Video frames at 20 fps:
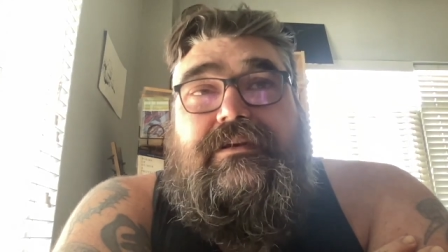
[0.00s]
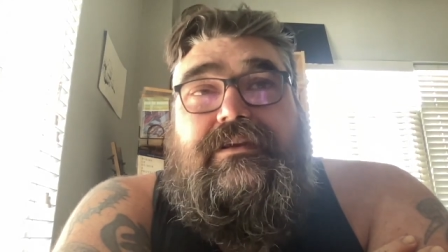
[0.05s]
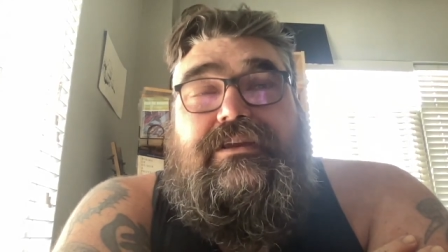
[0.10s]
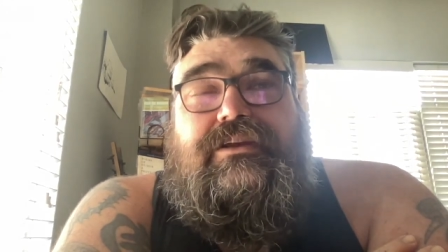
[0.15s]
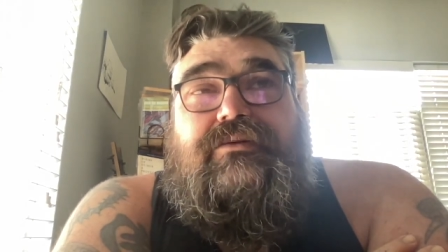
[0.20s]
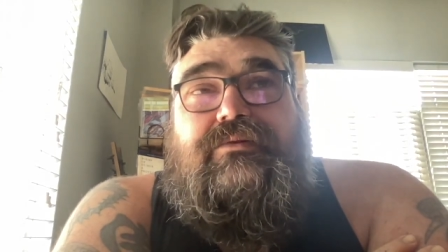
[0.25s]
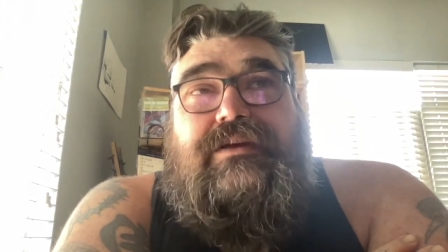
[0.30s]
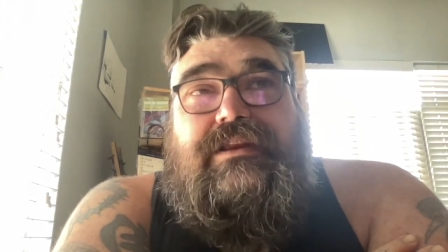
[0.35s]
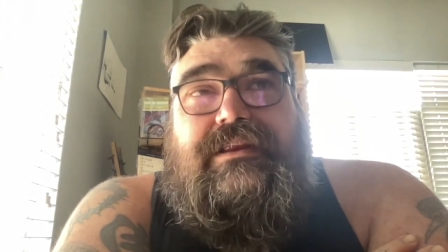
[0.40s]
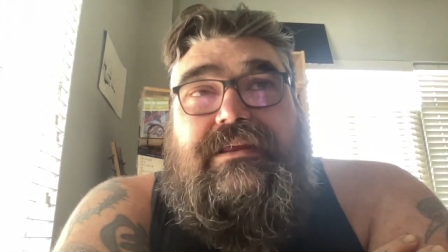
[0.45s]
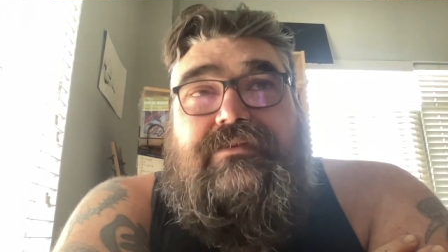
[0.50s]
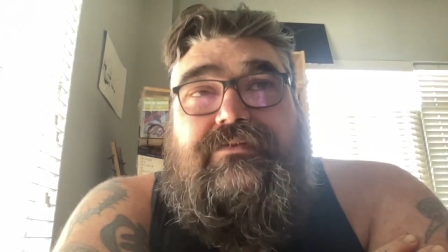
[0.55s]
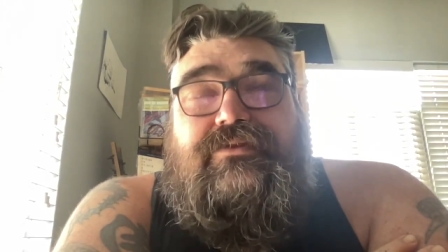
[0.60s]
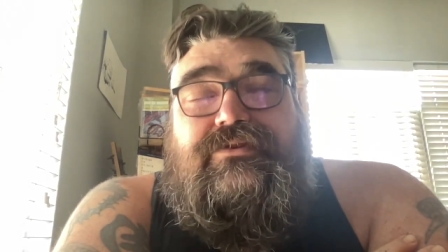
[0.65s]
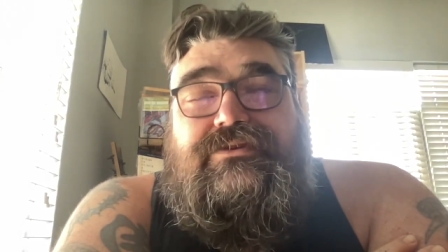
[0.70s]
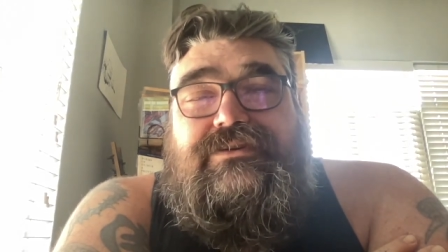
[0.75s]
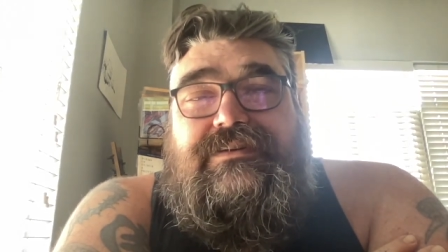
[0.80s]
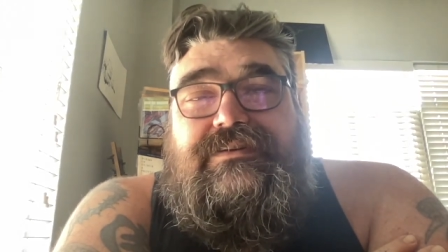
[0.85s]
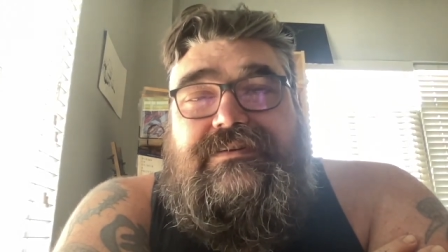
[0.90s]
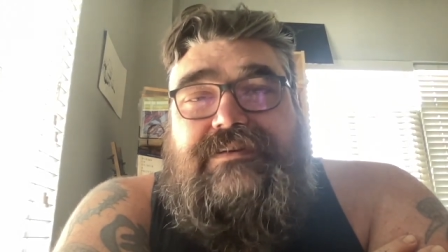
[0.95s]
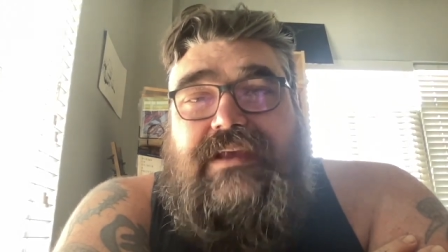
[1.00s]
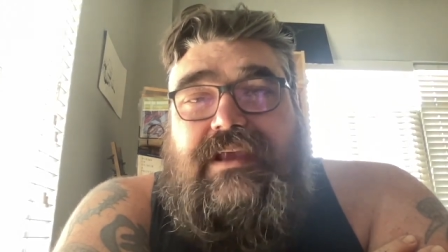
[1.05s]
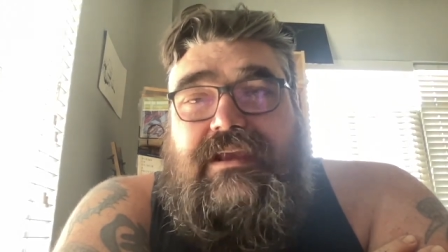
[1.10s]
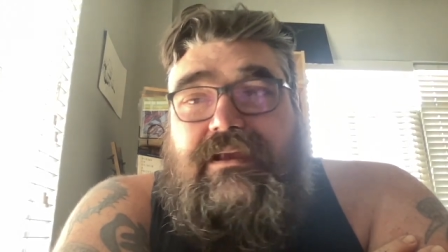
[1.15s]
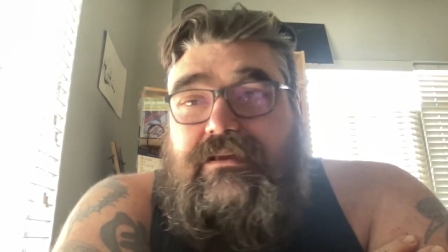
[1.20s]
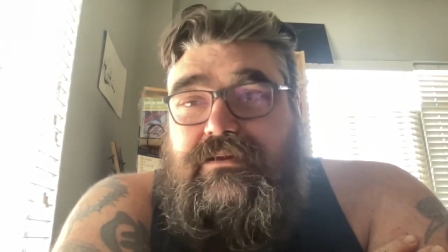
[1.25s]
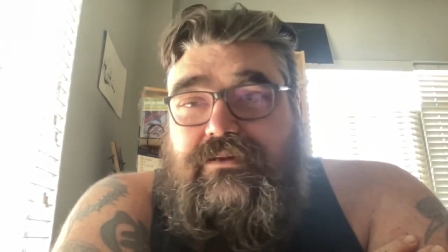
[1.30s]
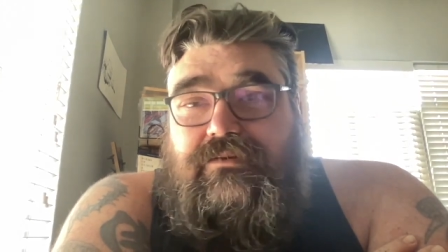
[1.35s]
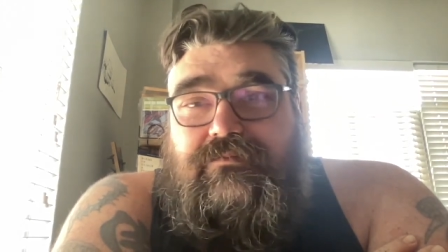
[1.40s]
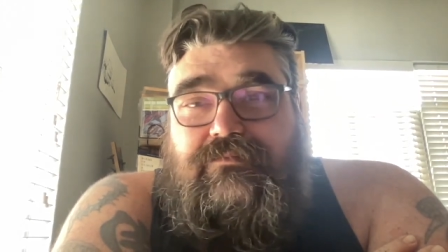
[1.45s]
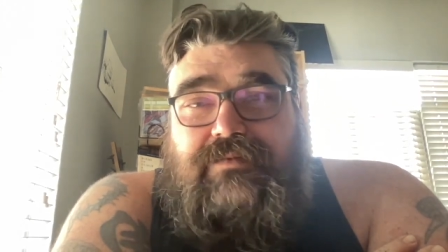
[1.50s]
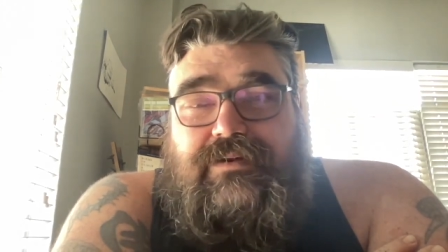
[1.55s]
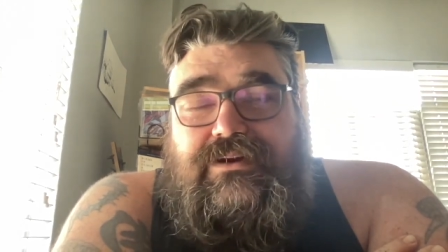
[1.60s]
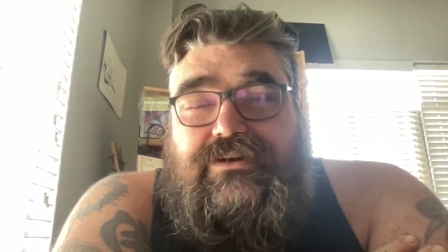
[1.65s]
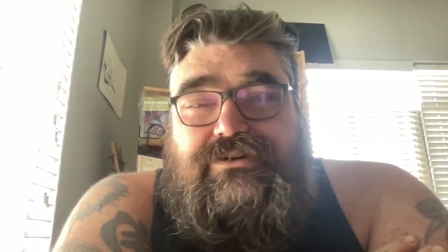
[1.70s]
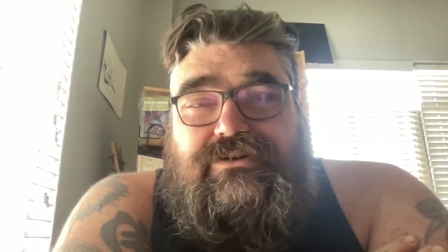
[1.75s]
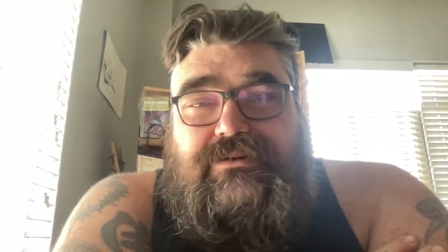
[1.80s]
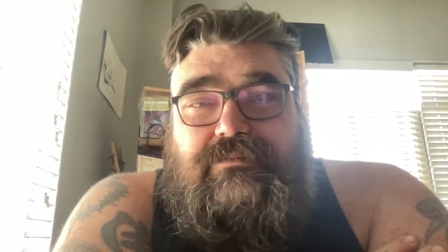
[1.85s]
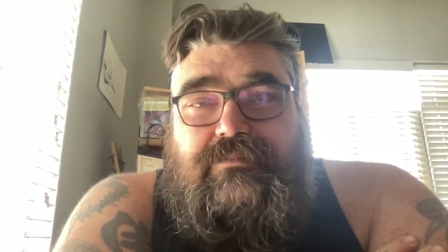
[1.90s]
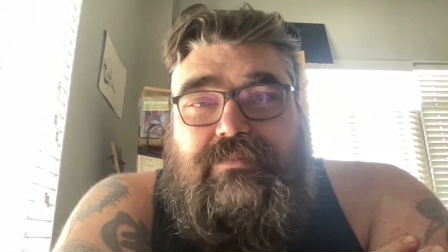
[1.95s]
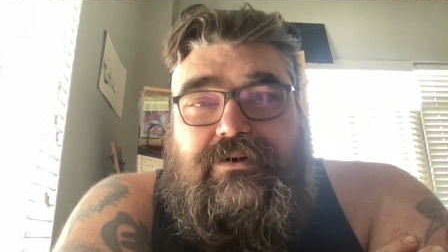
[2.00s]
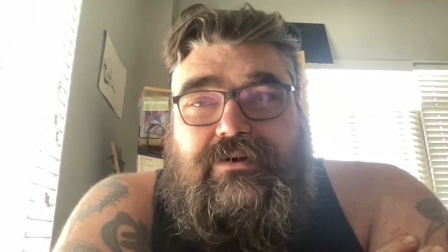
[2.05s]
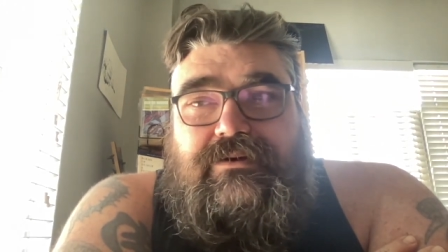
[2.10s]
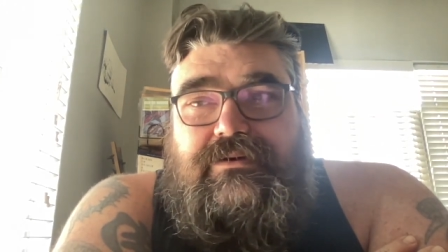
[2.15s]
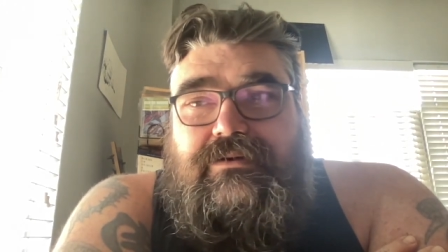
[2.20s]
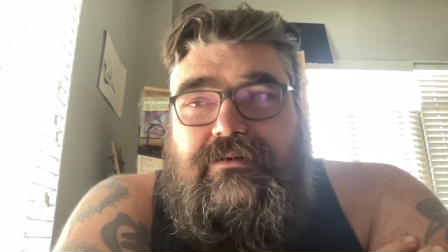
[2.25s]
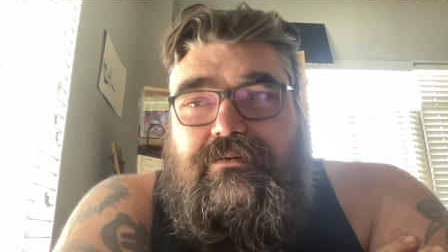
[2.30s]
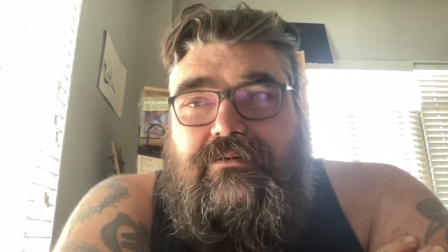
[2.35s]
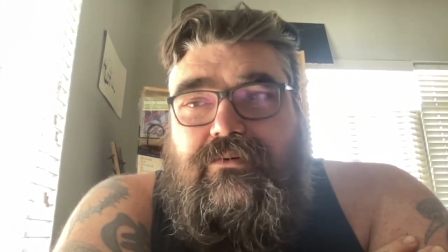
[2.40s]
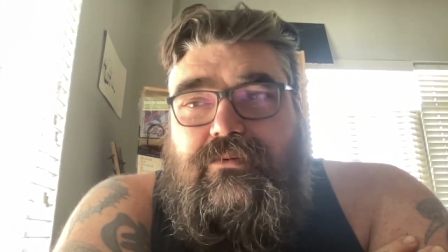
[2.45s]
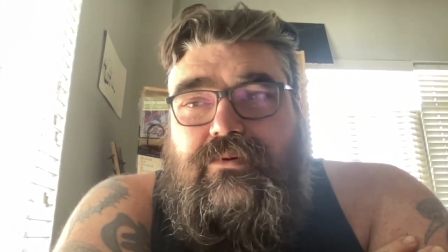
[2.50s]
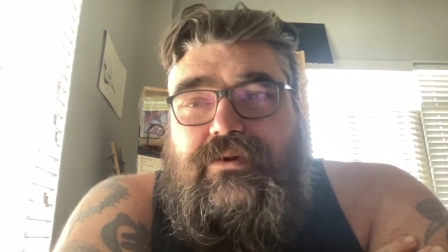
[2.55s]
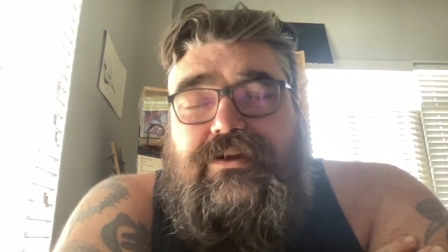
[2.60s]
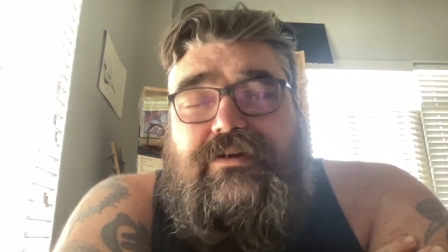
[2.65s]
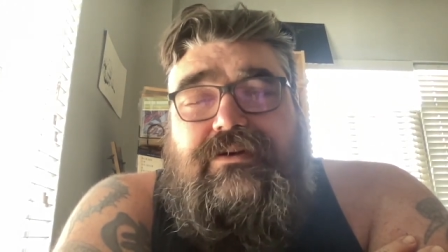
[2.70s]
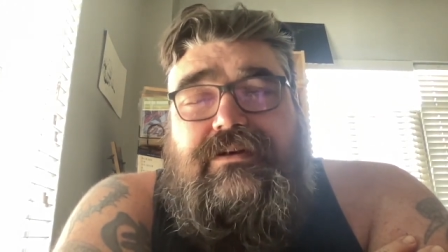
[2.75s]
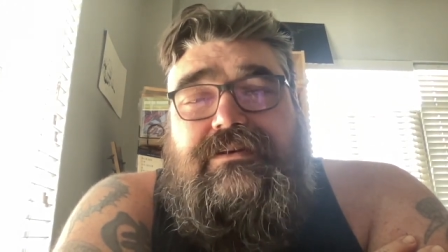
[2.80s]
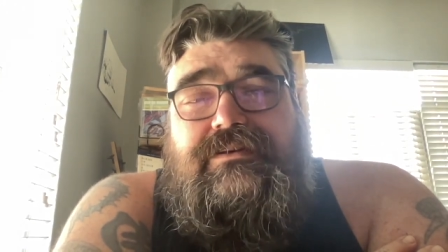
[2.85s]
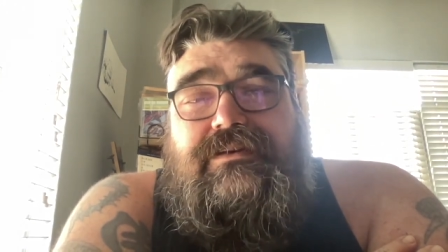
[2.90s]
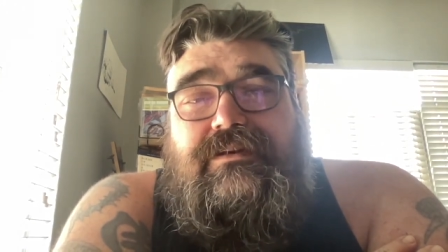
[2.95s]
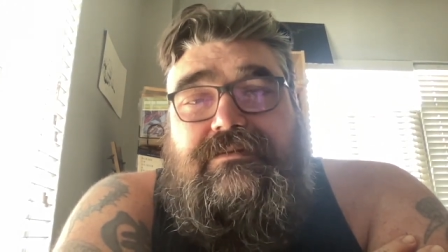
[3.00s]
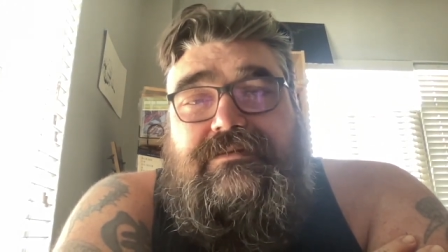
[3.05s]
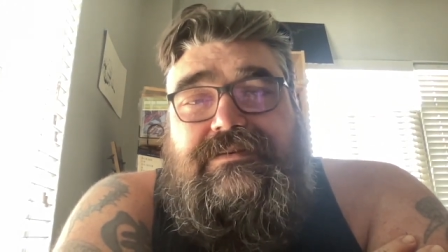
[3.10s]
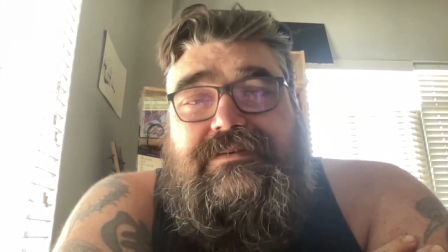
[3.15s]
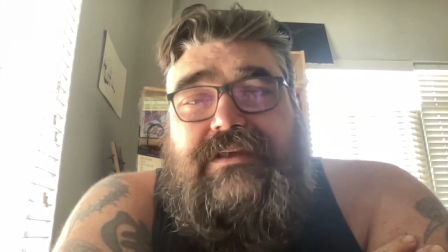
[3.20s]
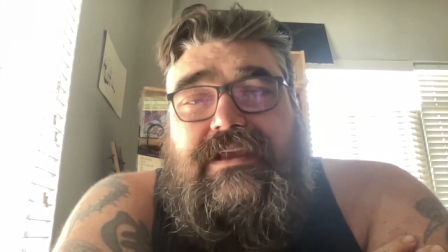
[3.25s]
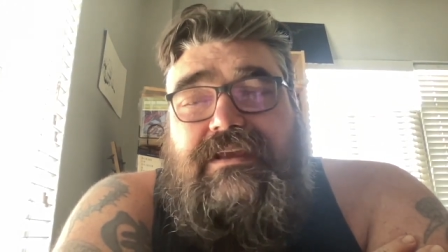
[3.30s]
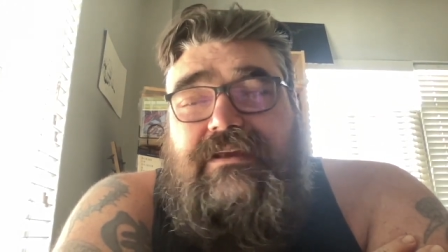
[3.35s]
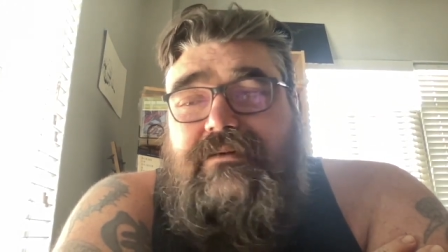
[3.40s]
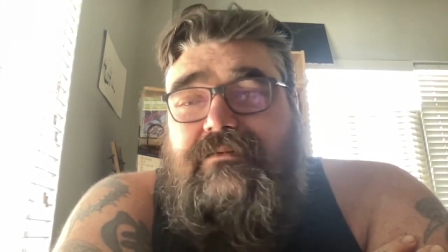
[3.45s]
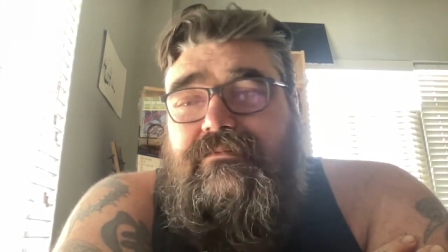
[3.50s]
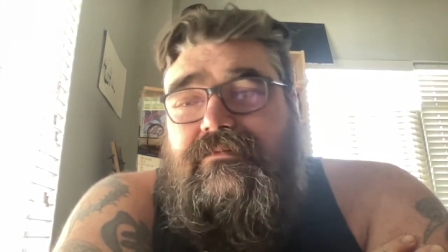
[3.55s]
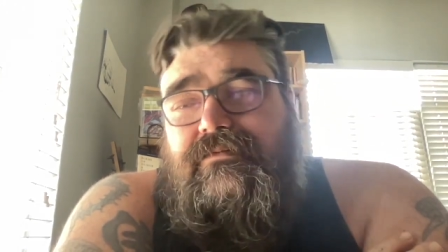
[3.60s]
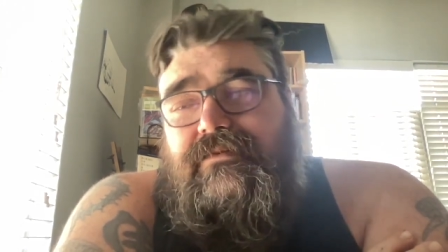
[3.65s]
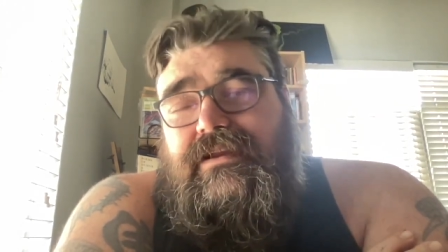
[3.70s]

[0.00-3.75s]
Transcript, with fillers: you can either just say you finished a book, or you could say,